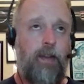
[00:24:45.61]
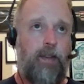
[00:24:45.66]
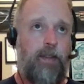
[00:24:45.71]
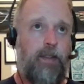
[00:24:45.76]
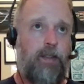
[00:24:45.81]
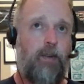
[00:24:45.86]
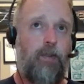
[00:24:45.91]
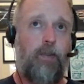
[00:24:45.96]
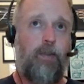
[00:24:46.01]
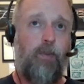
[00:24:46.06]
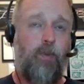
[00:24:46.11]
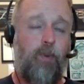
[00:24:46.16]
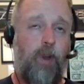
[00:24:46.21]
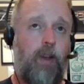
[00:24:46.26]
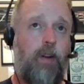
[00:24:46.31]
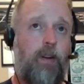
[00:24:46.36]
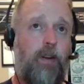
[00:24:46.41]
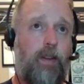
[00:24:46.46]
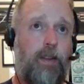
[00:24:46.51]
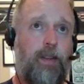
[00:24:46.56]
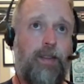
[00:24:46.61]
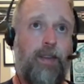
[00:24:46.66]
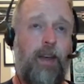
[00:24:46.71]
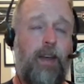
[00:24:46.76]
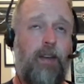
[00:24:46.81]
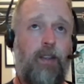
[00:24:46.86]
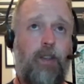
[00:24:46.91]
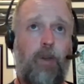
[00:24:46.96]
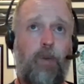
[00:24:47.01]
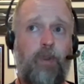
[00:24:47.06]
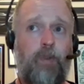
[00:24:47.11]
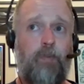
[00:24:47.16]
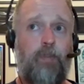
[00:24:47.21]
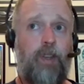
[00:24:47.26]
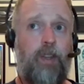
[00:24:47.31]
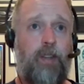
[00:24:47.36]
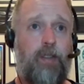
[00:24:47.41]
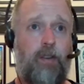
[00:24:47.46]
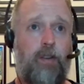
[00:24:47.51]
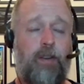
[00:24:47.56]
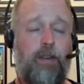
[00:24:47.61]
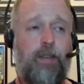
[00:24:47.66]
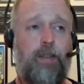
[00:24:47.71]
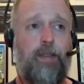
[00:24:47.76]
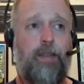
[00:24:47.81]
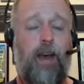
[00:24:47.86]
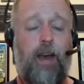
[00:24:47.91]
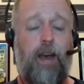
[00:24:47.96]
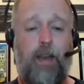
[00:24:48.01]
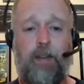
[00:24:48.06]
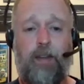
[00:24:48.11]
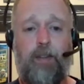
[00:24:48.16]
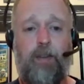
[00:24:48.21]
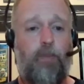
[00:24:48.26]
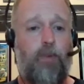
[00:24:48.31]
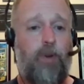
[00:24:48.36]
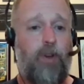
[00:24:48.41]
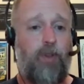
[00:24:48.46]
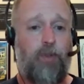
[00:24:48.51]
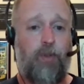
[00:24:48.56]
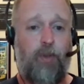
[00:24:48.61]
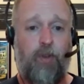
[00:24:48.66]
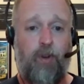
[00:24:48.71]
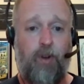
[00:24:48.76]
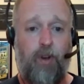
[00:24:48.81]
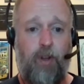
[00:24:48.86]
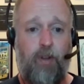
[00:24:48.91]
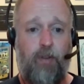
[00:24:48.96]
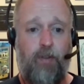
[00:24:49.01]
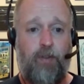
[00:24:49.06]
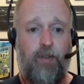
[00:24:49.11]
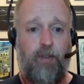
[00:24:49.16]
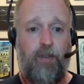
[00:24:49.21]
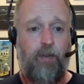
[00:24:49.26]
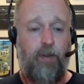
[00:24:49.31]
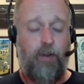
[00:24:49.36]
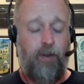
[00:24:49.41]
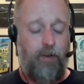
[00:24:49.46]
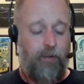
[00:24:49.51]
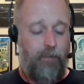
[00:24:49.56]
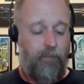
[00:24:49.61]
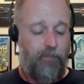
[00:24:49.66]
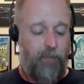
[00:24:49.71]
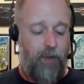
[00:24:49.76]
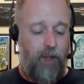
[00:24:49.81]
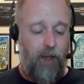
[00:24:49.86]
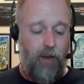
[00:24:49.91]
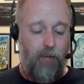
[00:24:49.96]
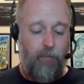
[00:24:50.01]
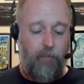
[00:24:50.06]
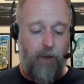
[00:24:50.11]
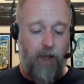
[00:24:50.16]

So human beings are designed to breathe through their nose.